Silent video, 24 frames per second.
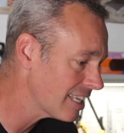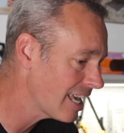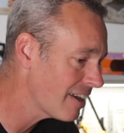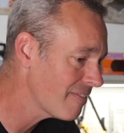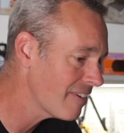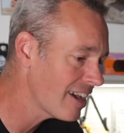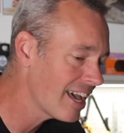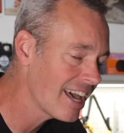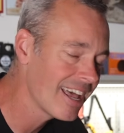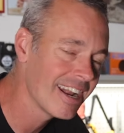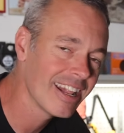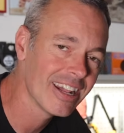I
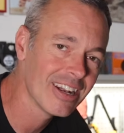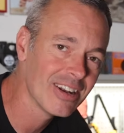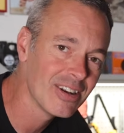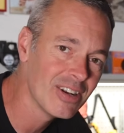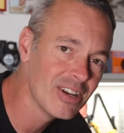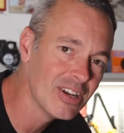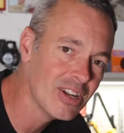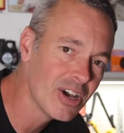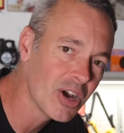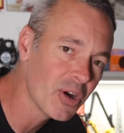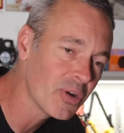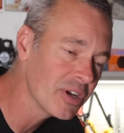have had
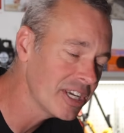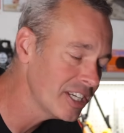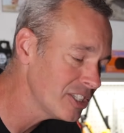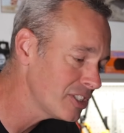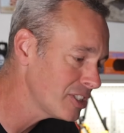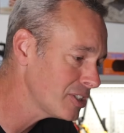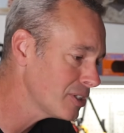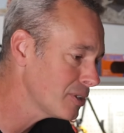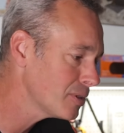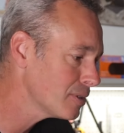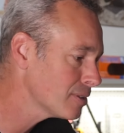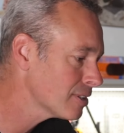no
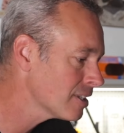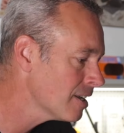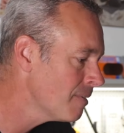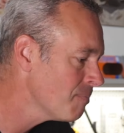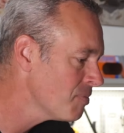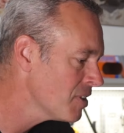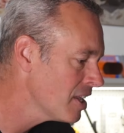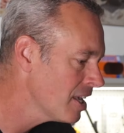issues.